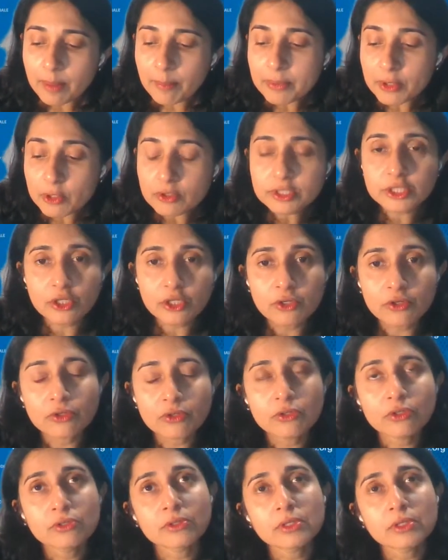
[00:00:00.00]
but
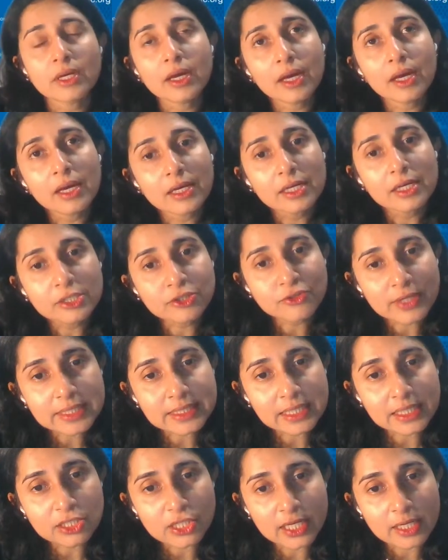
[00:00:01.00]
also
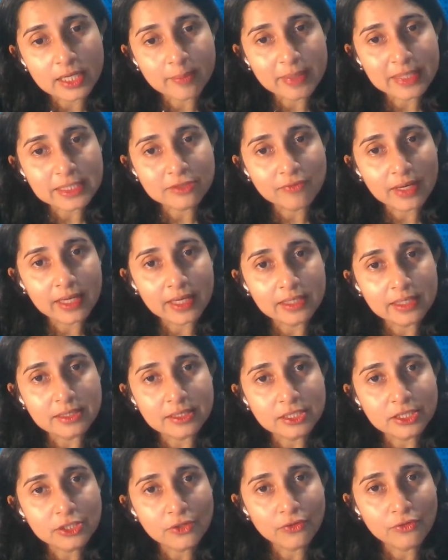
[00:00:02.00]
addressing gender-based
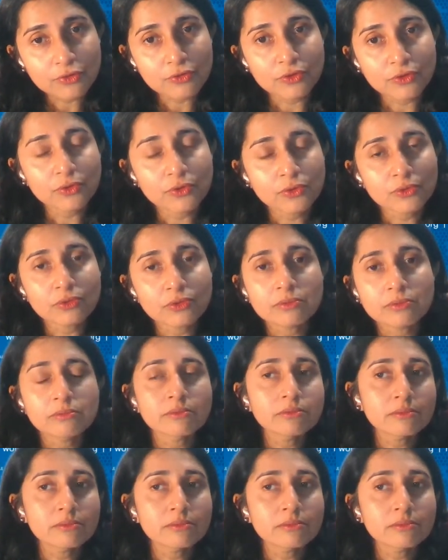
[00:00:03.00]
violence through